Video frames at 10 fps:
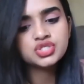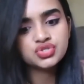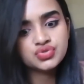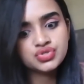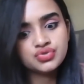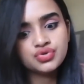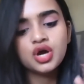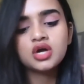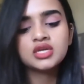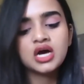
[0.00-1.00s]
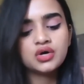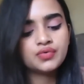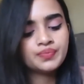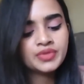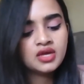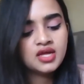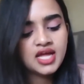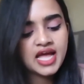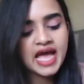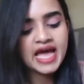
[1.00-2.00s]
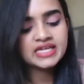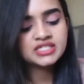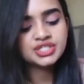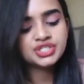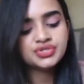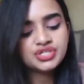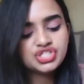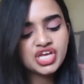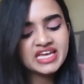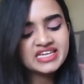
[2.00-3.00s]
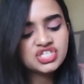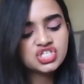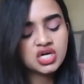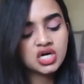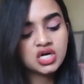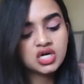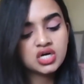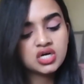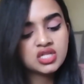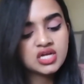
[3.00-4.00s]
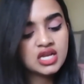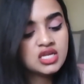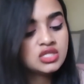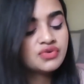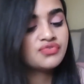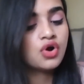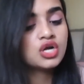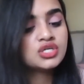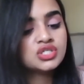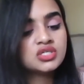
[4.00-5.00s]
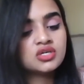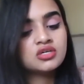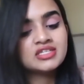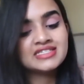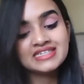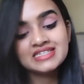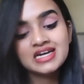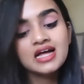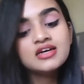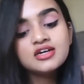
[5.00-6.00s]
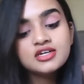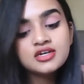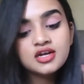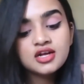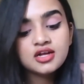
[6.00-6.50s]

Choose New York now, and you could change the color of the font, the tint color.